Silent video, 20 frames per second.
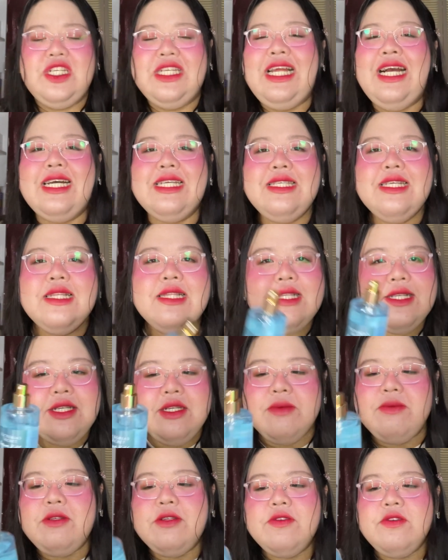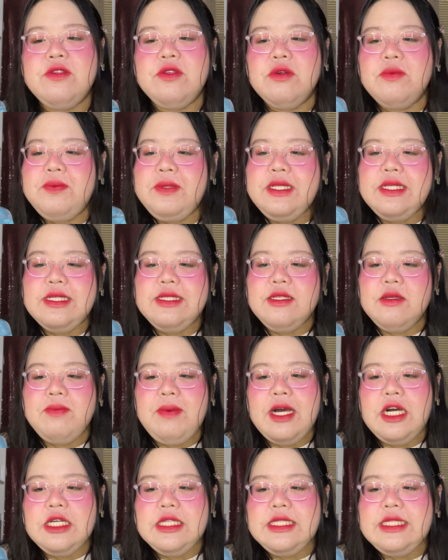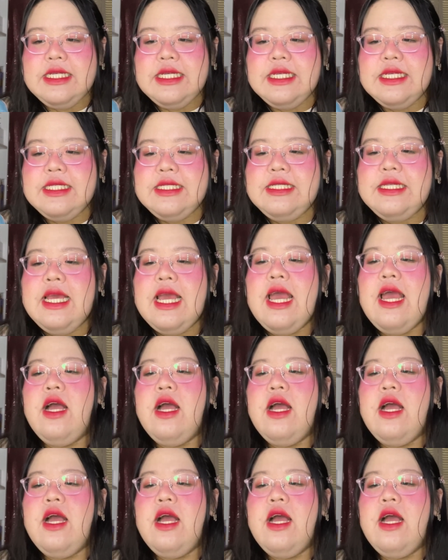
It has a little bit of soapiness about this.